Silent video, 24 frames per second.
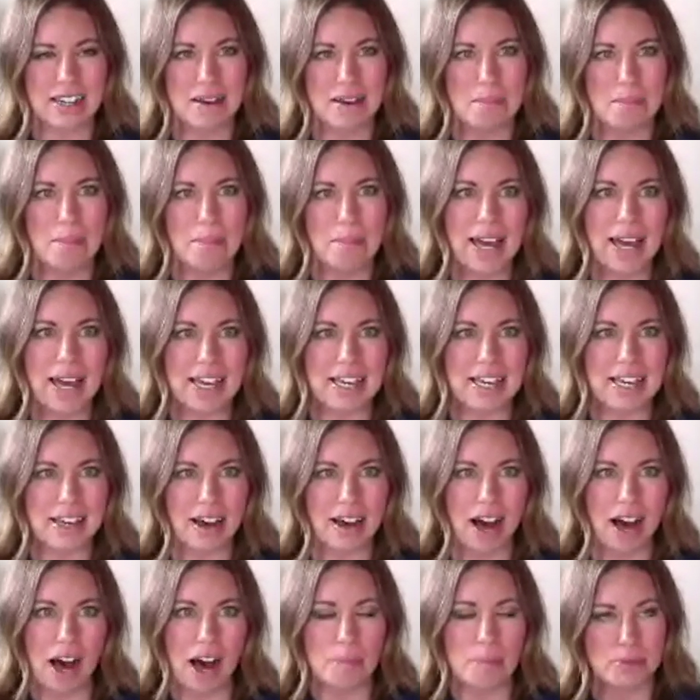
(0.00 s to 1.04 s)
Mike
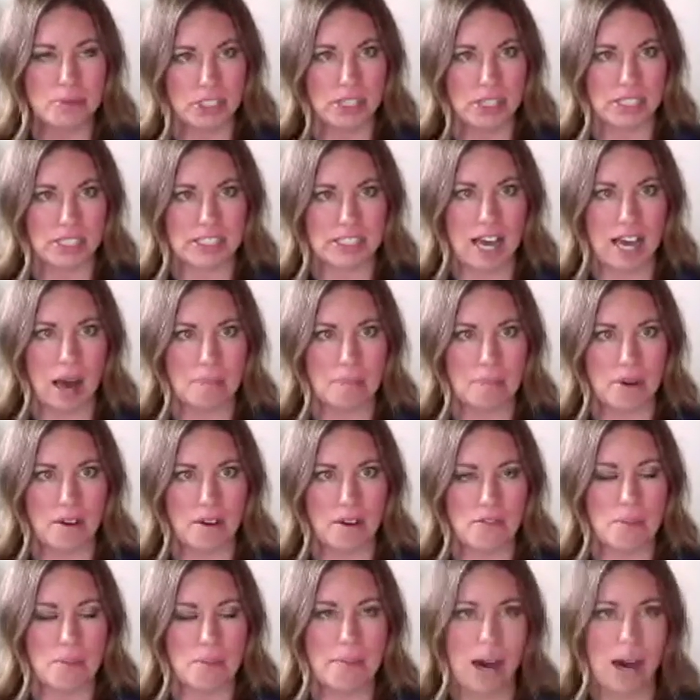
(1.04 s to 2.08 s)
up to the top
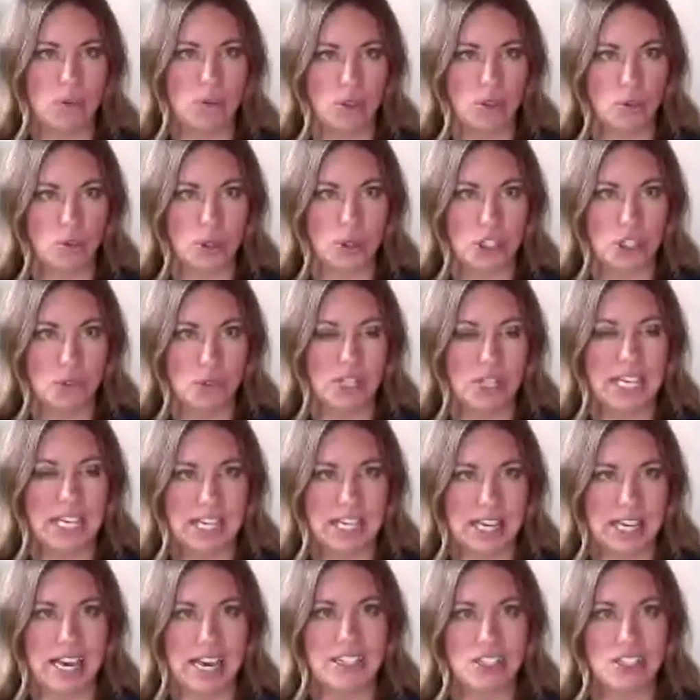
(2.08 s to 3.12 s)
of the mountain where you can
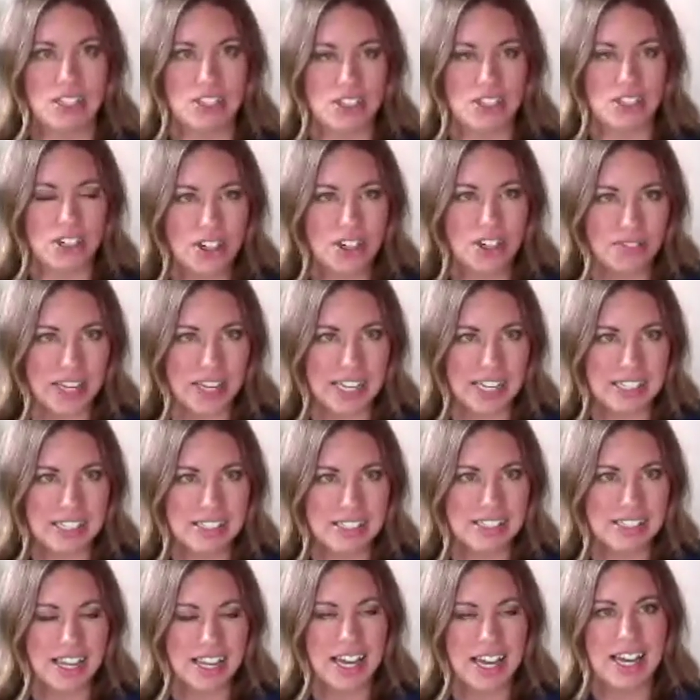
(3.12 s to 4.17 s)
get
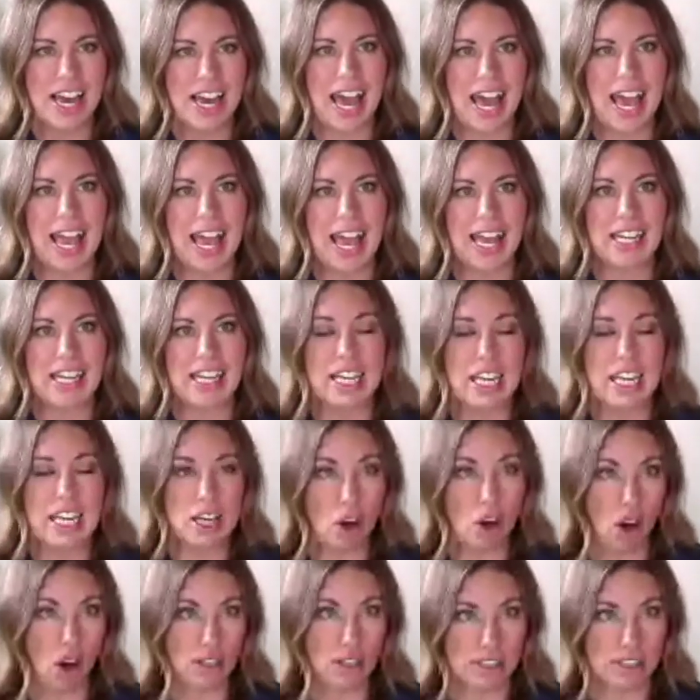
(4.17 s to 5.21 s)
service, and he
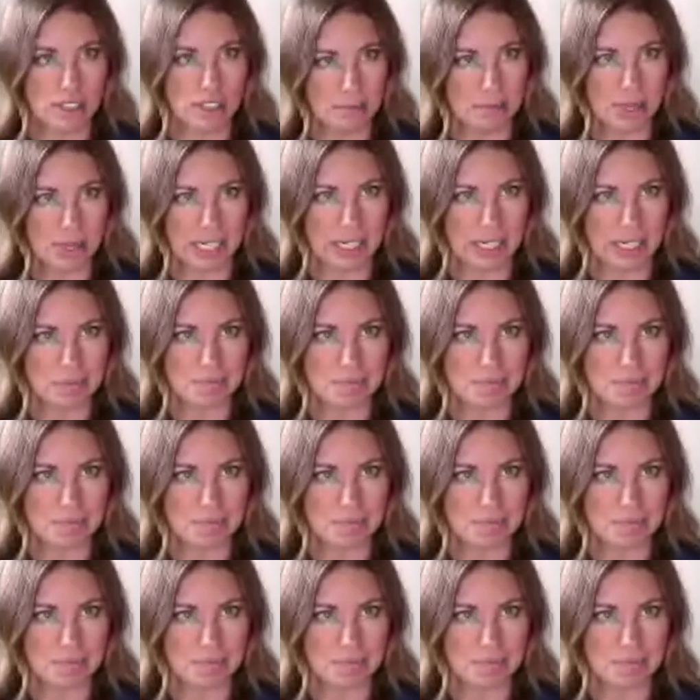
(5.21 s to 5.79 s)
called somebody.